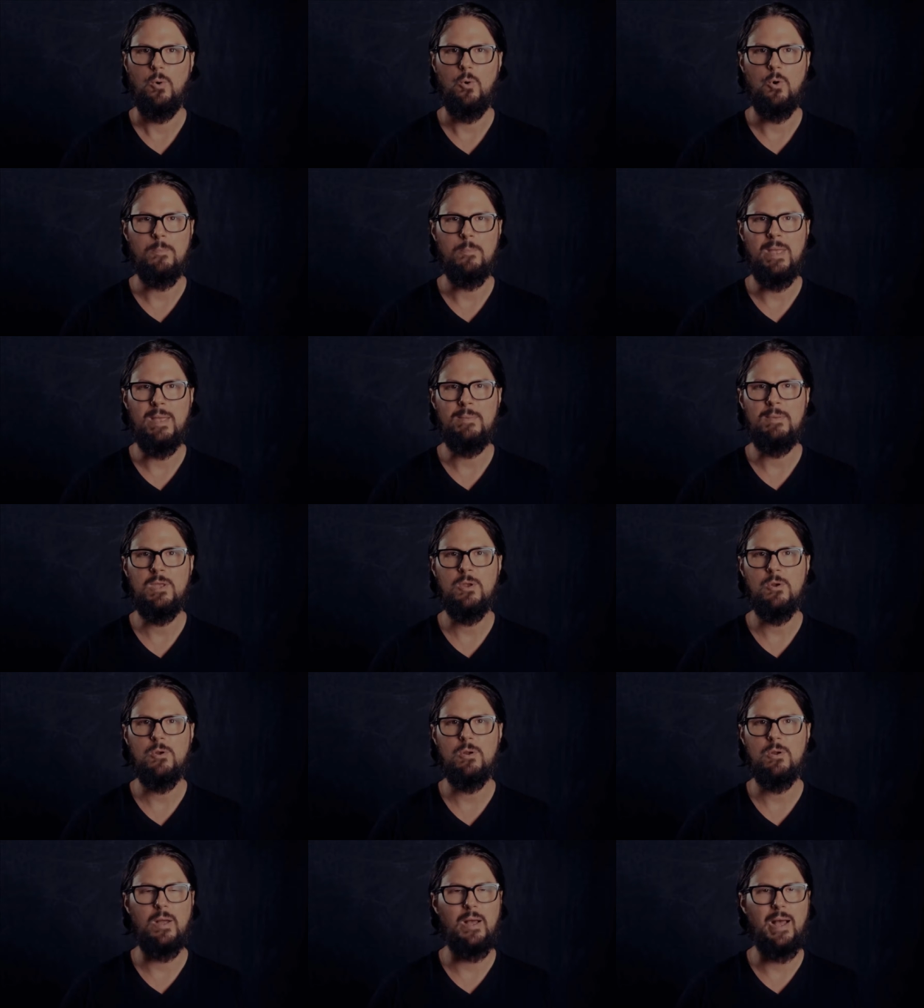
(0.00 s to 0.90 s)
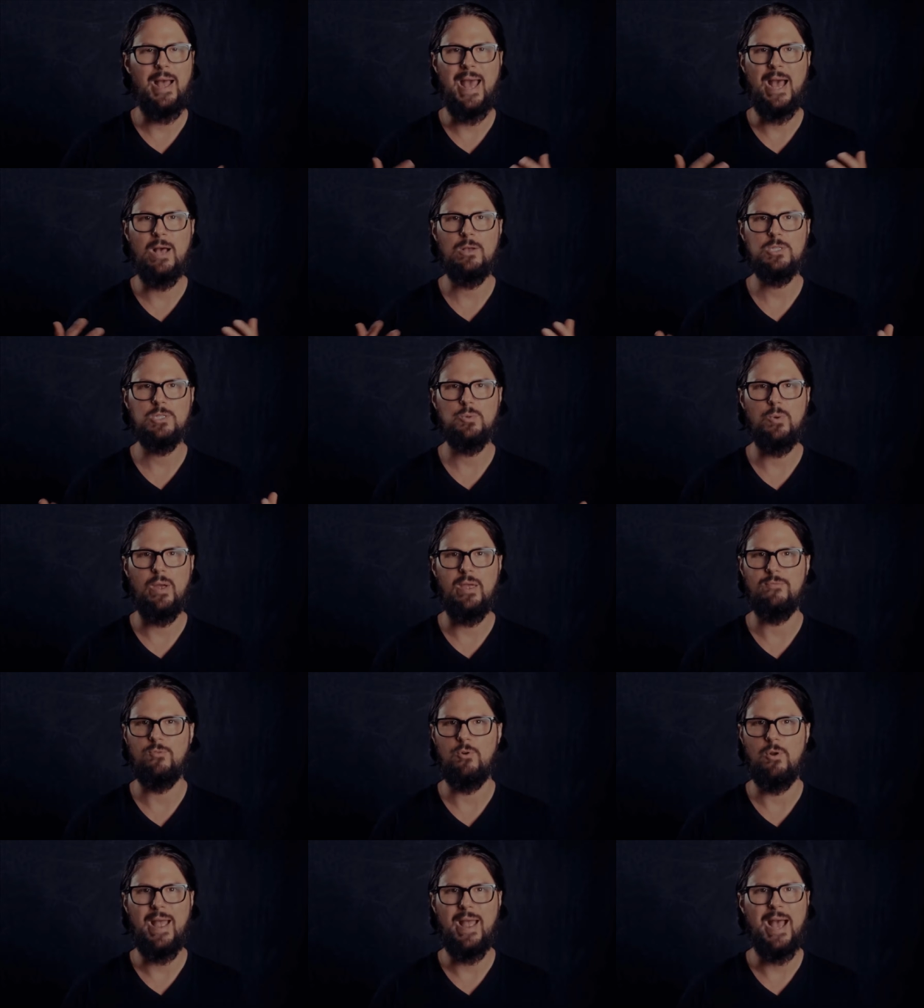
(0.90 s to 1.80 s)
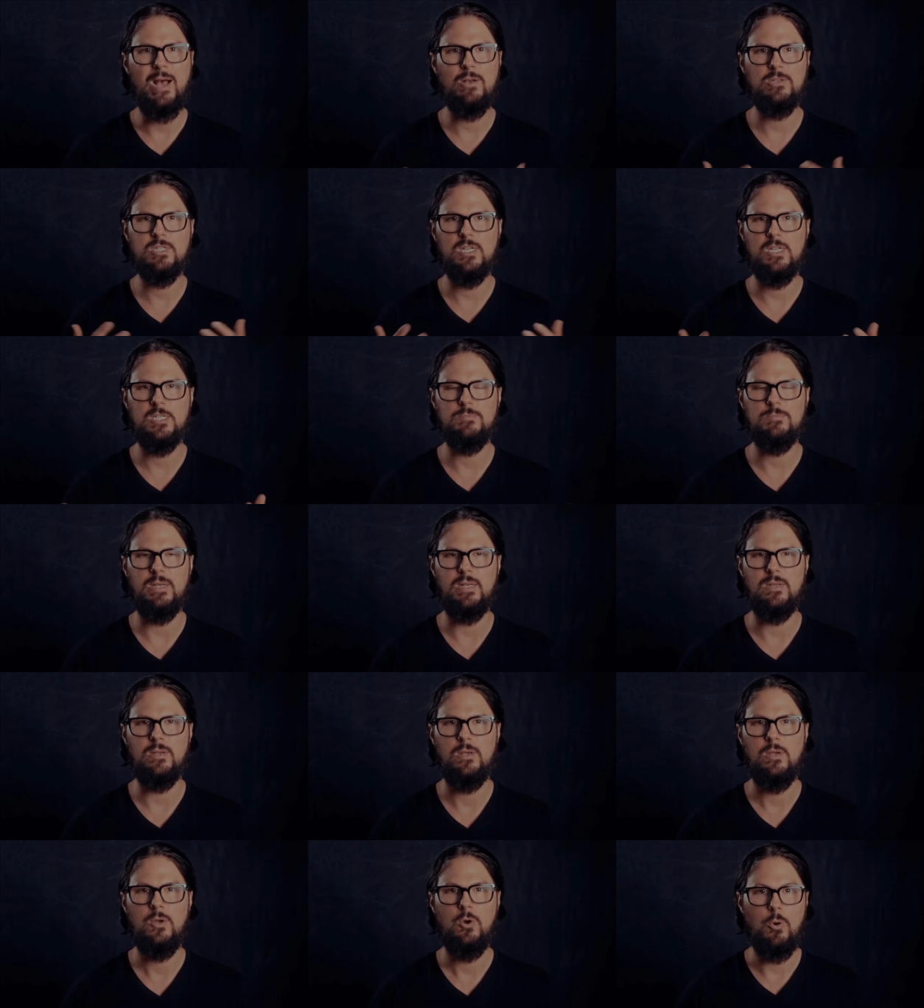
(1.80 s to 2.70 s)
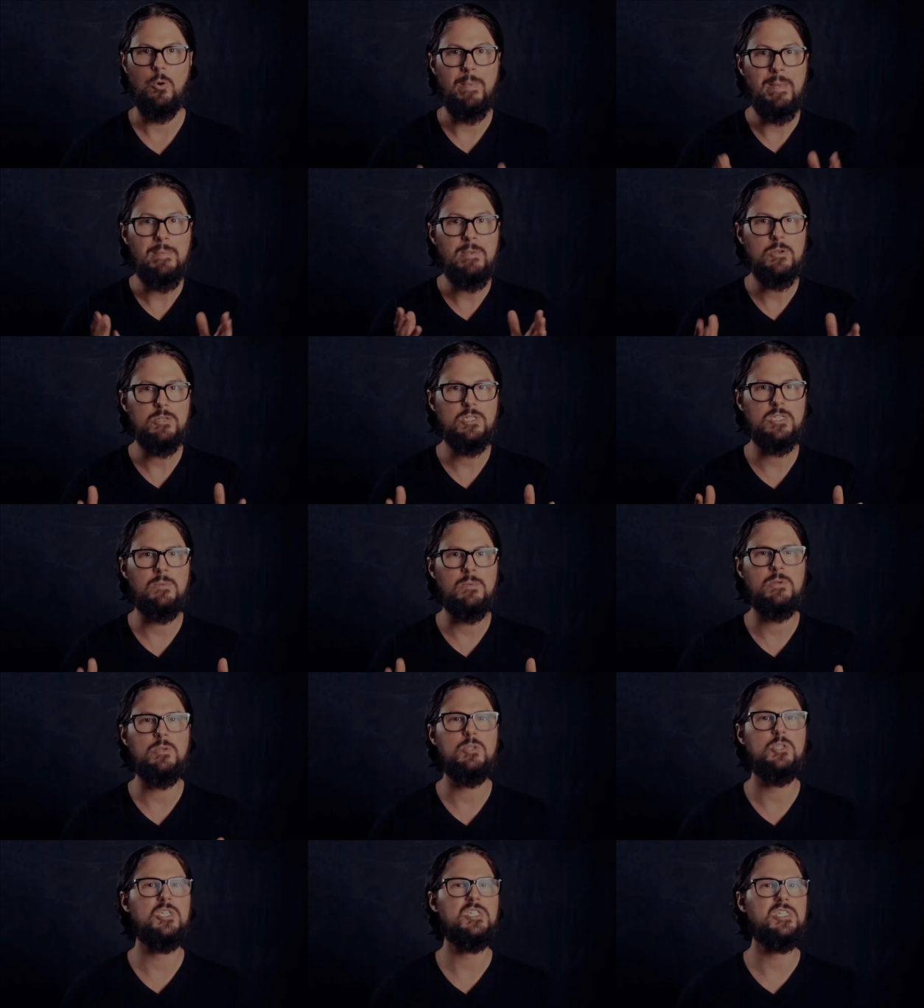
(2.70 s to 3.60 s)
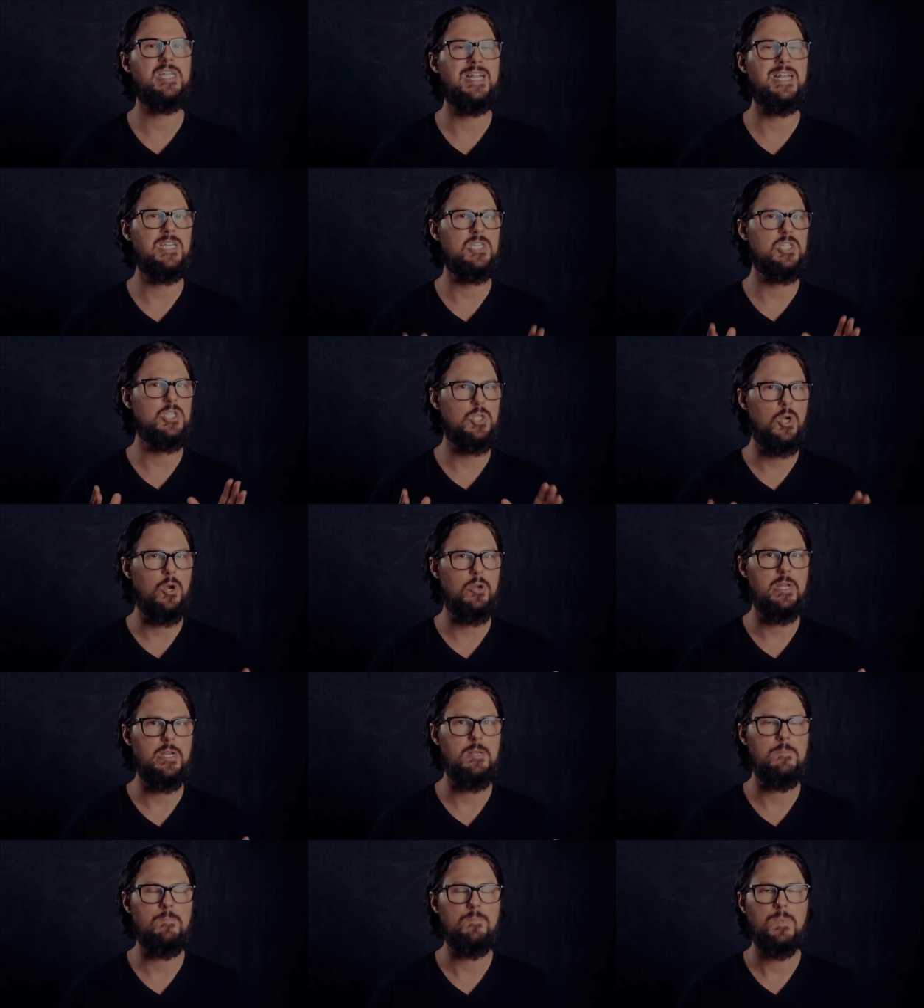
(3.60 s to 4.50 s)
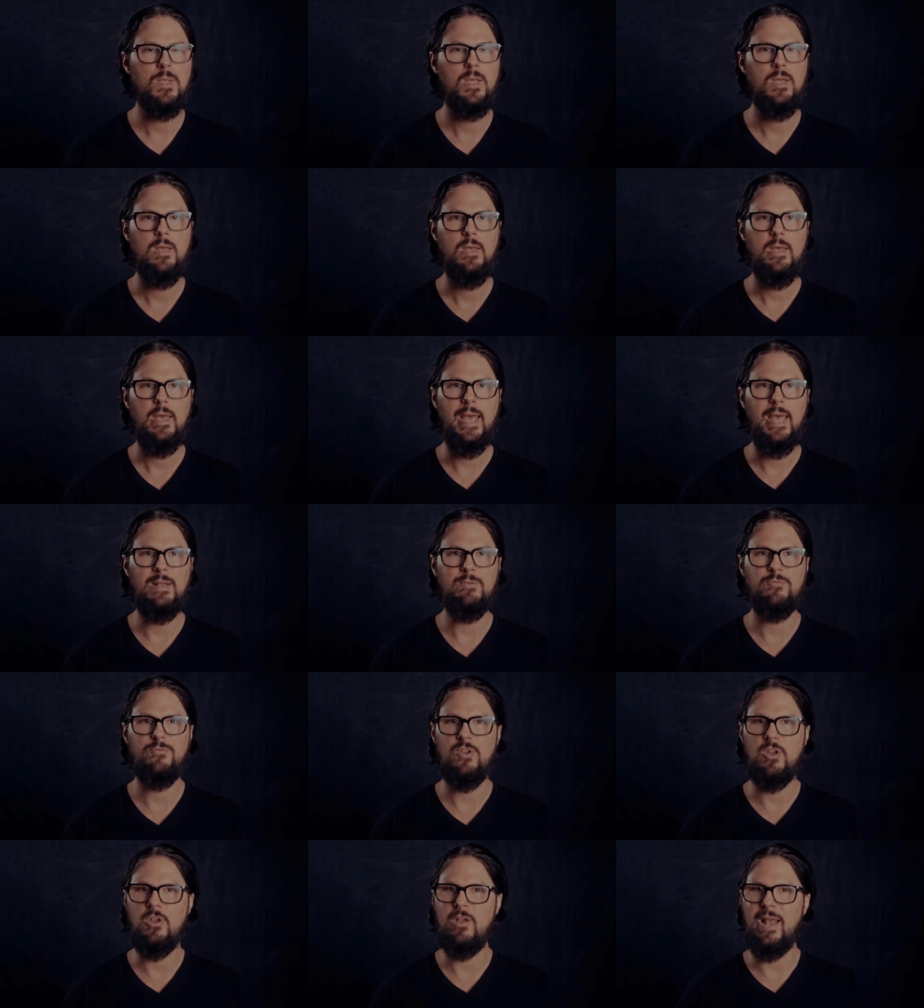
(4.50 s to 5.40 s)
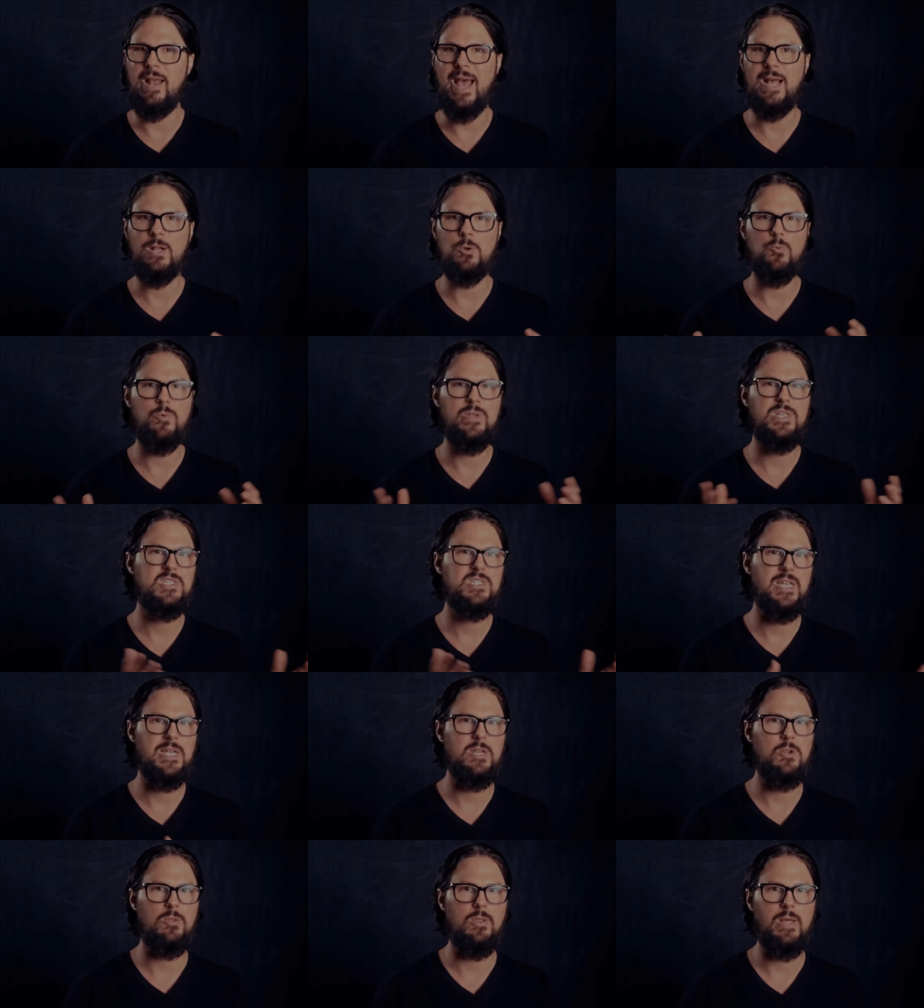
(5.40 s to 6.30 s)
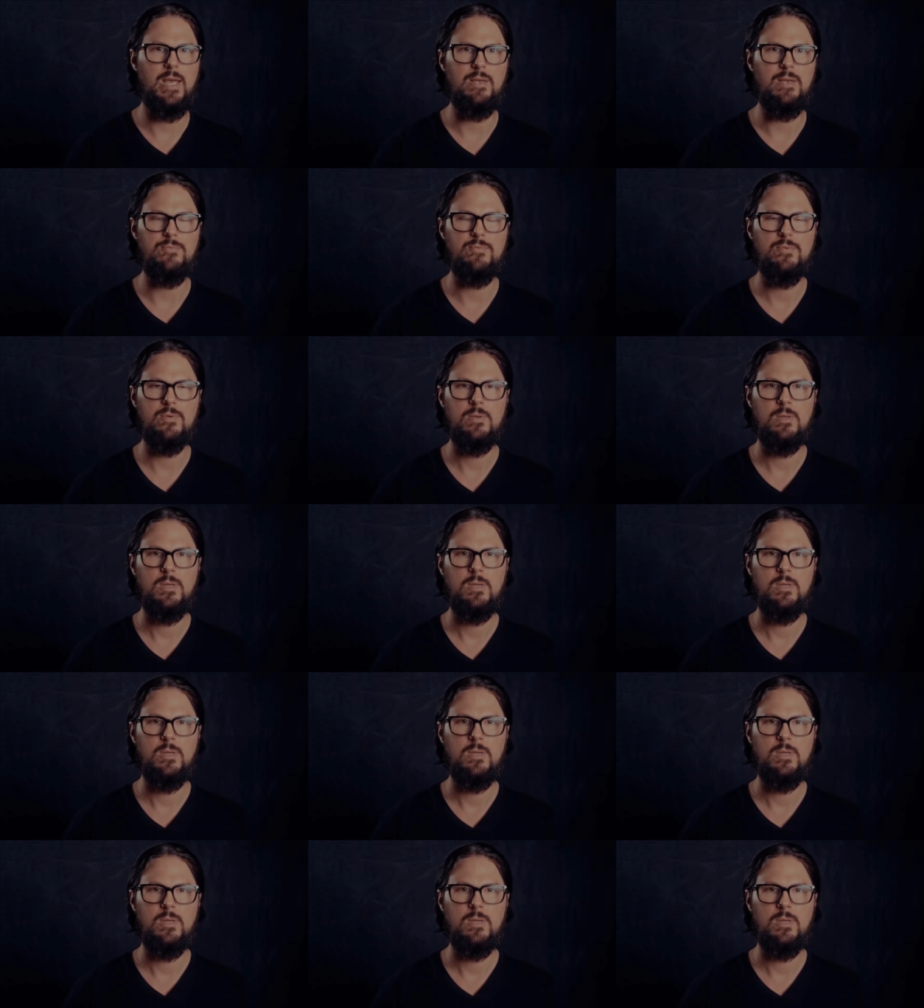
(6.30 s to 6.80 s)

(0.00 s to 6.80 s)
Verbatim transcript: or maybe you're a housewife or a house husband, or maybe you're someone who's just getting started and figuring out how to reset your life.